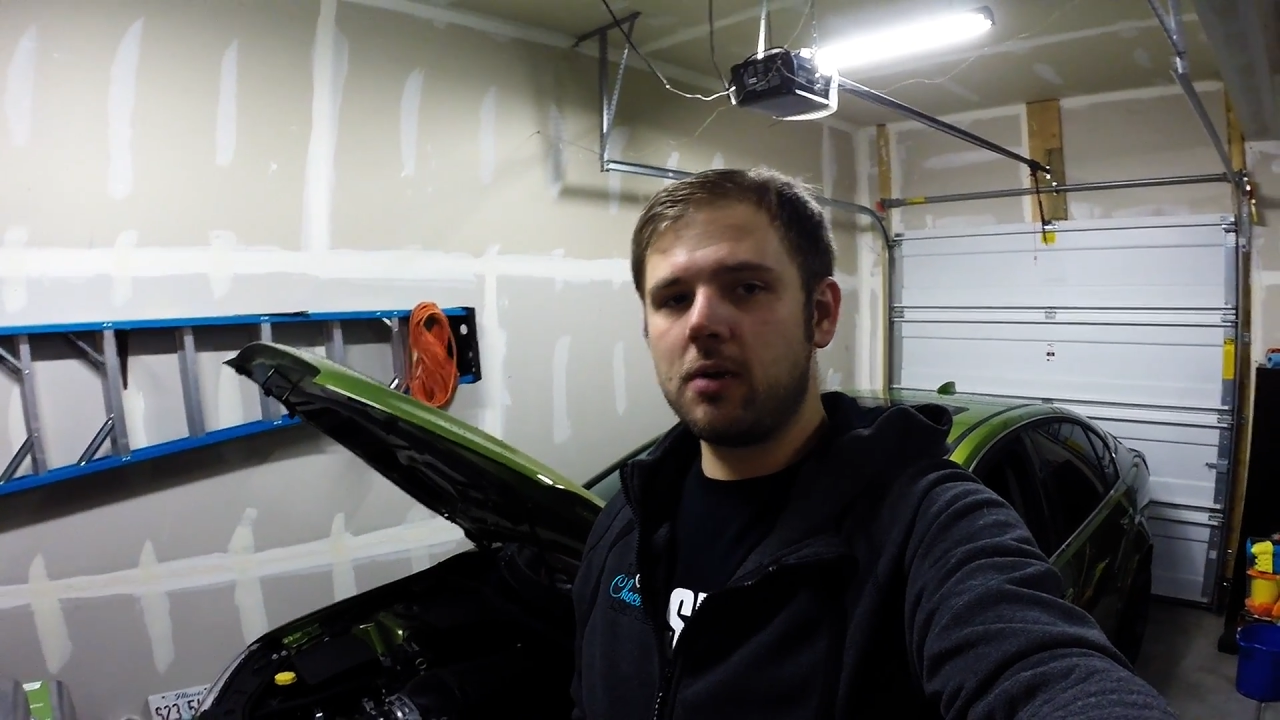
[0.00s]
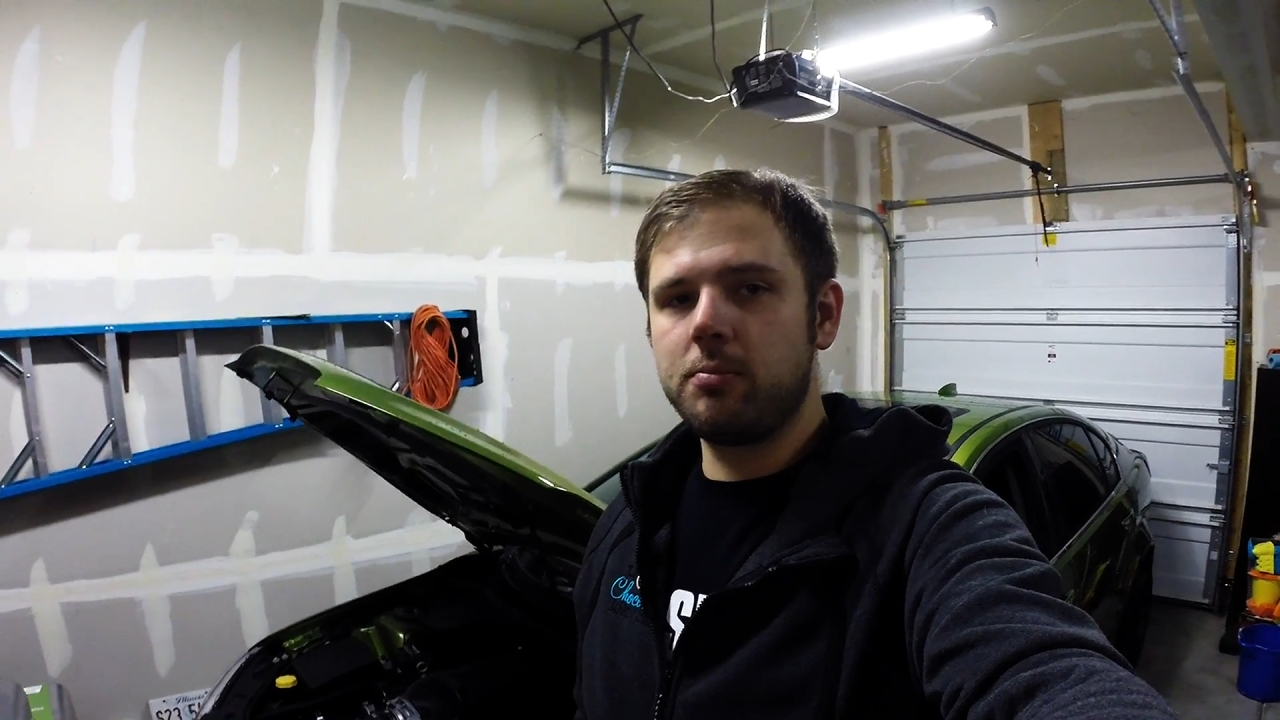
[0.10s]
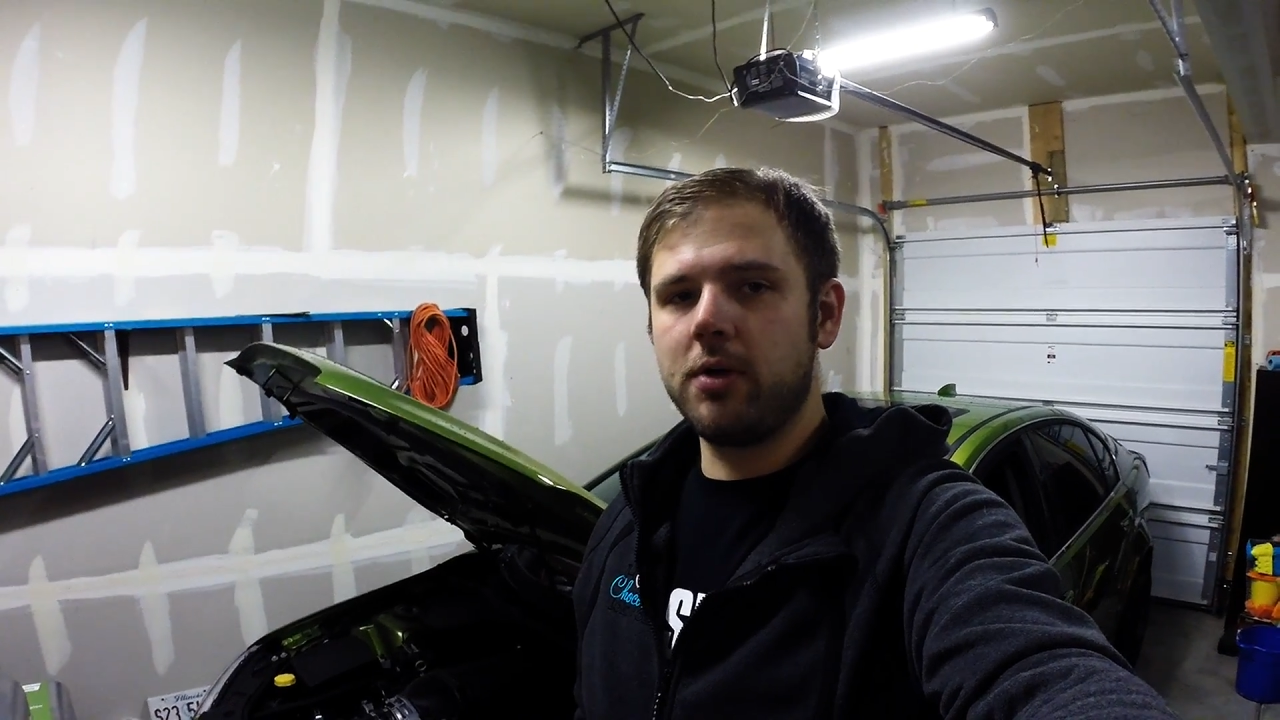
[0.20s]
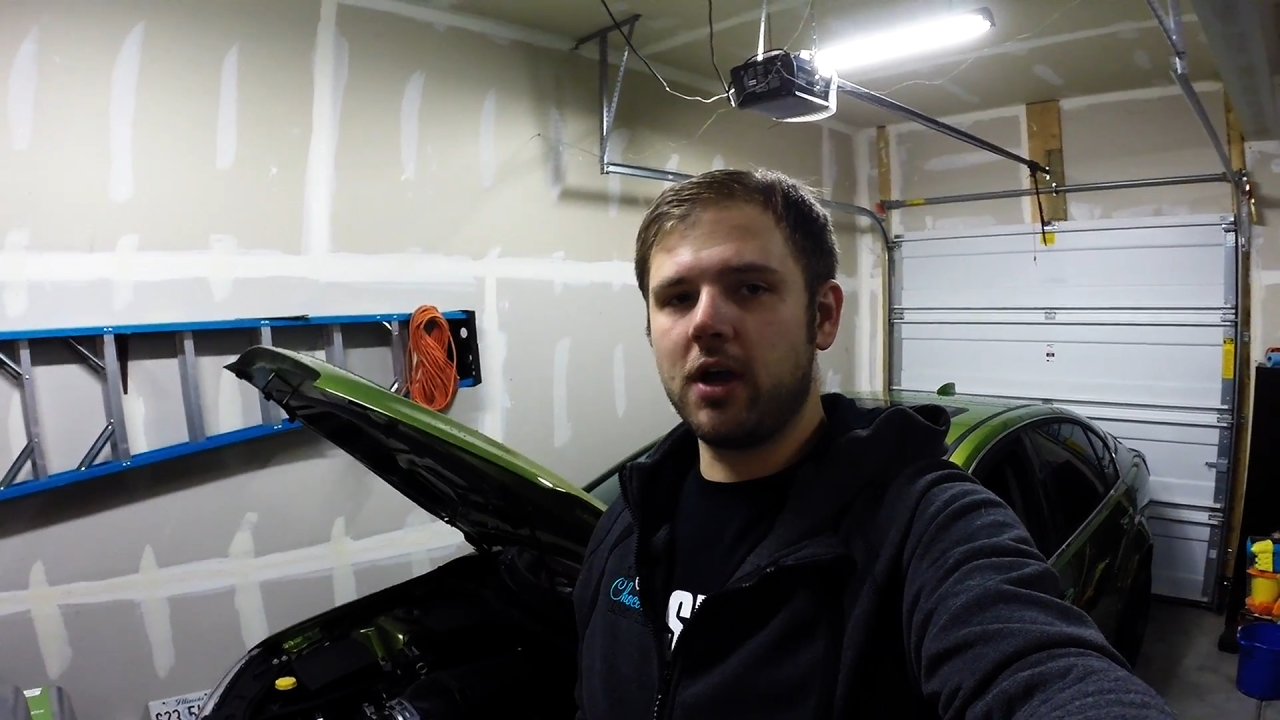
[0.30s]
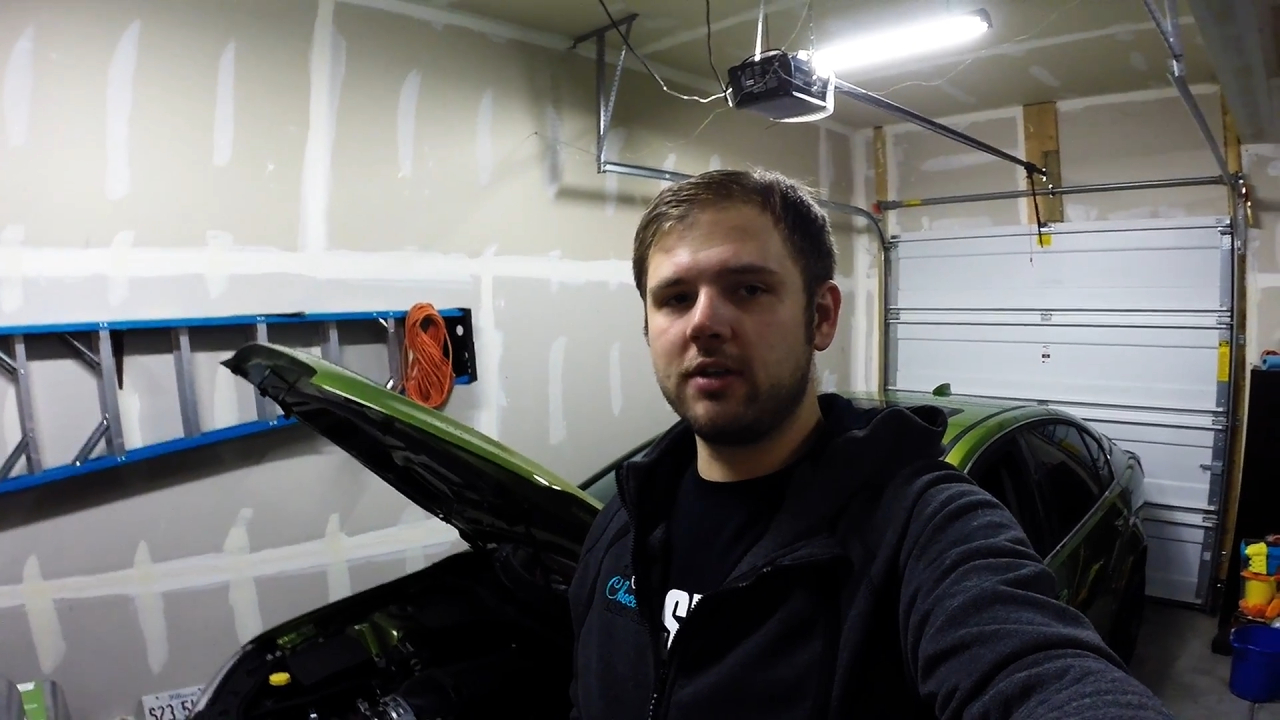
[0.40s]

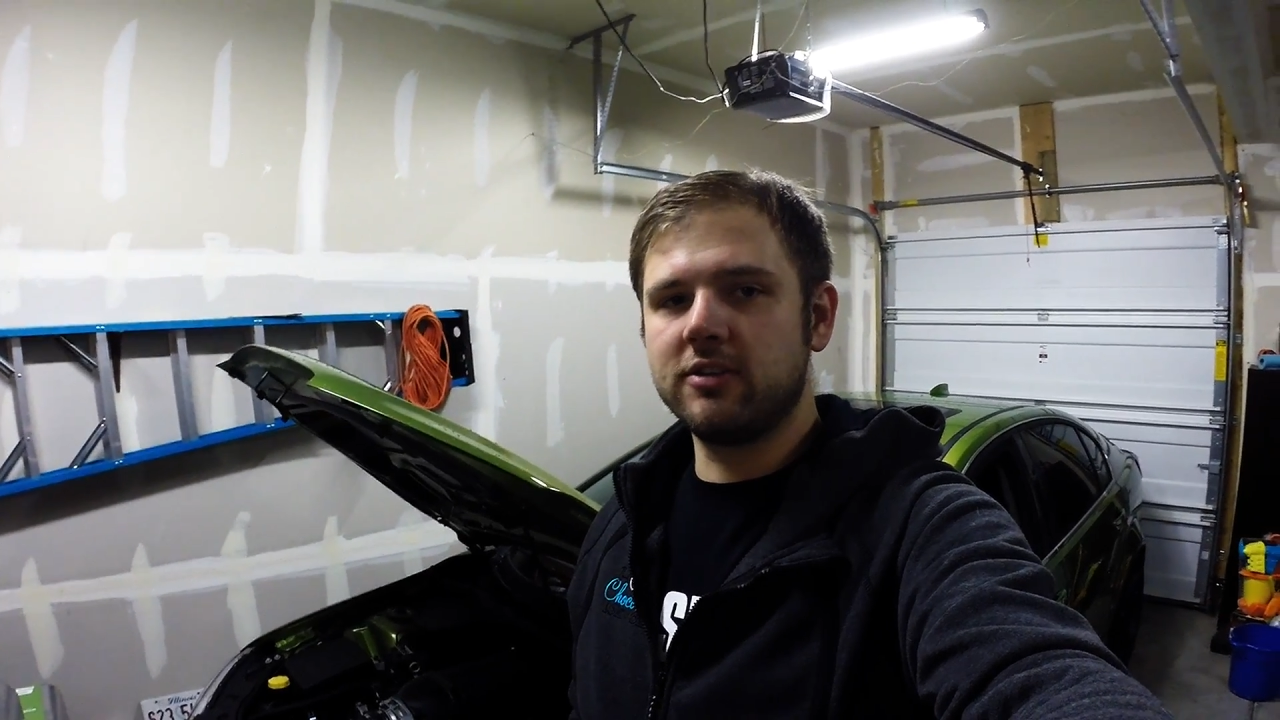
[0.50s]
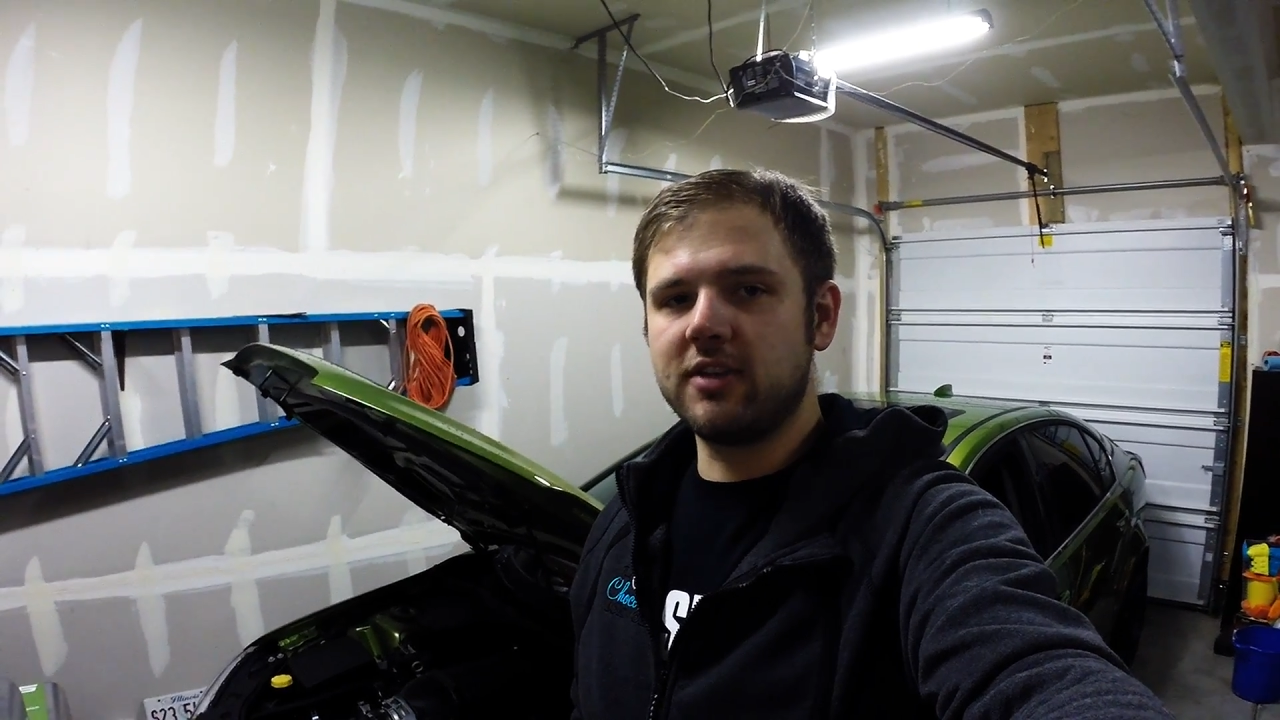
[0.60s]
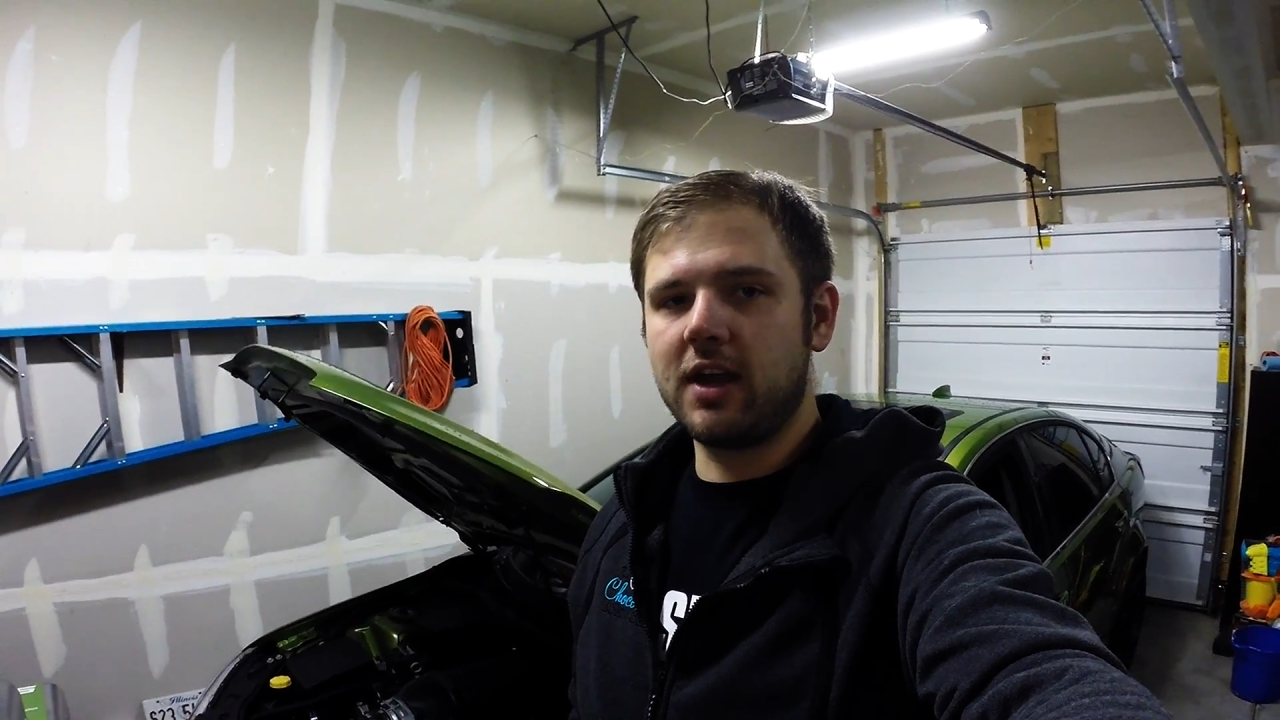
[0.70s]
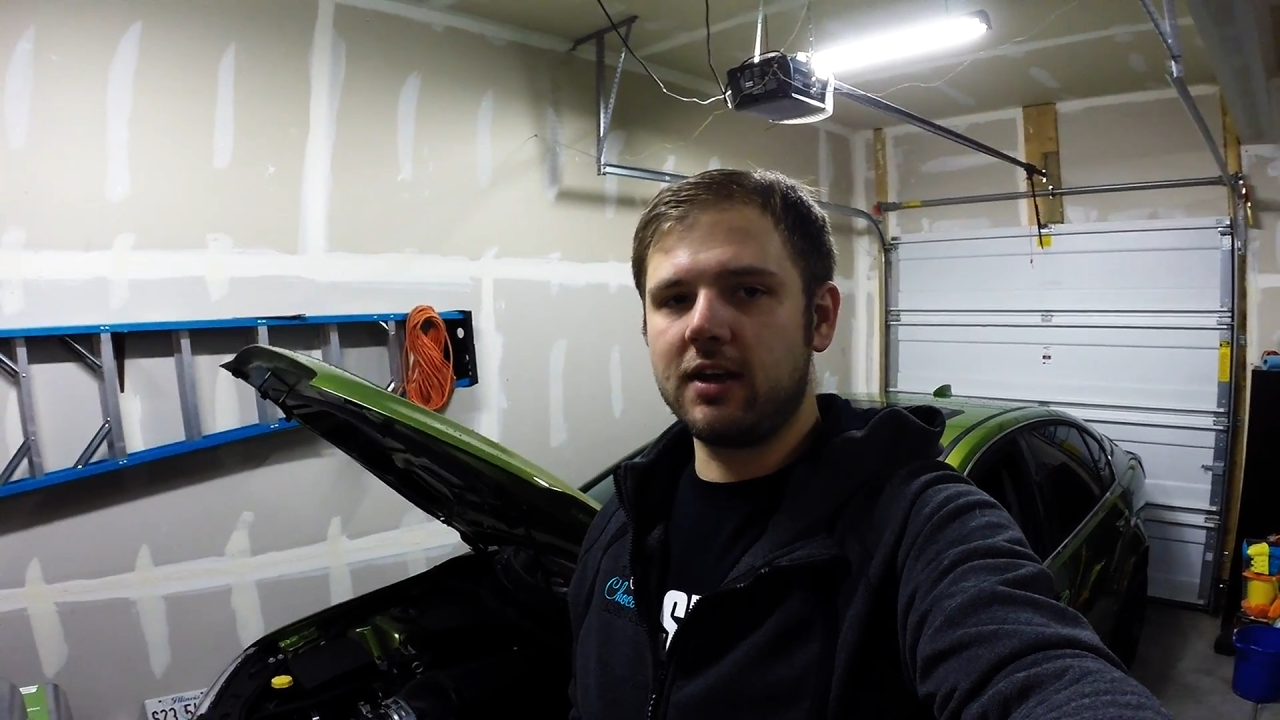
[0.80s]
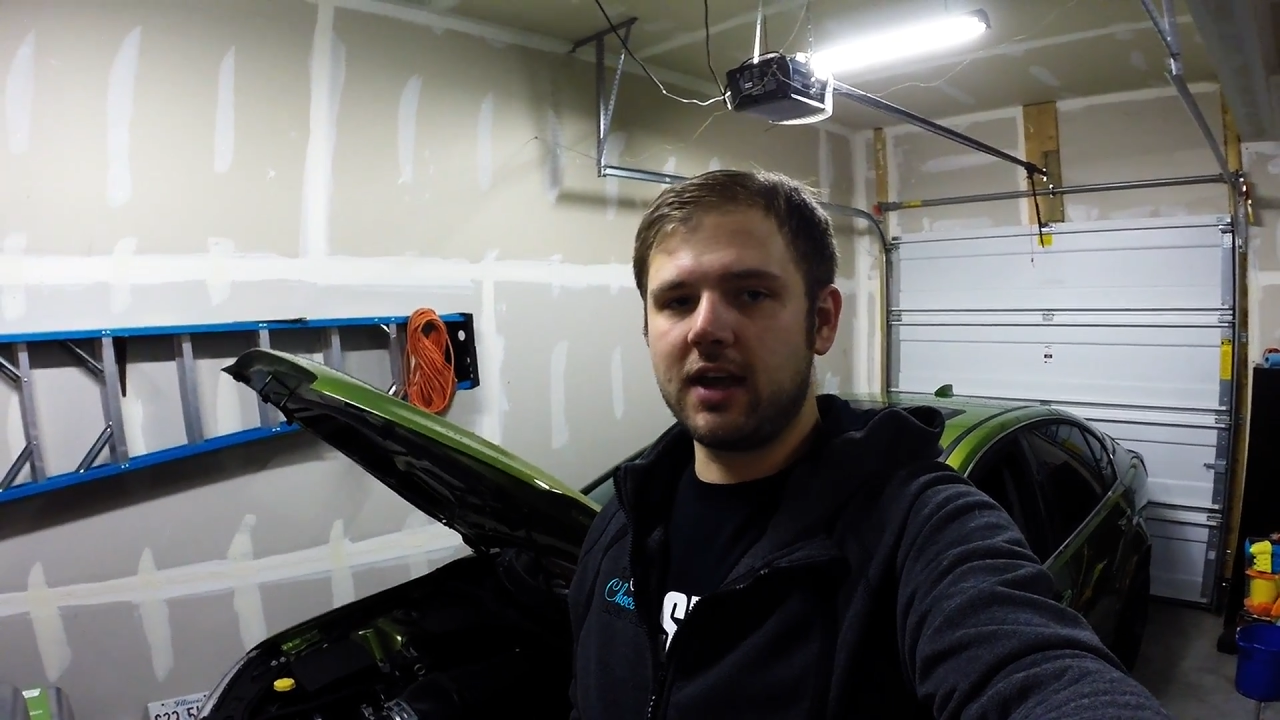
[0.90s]
but decided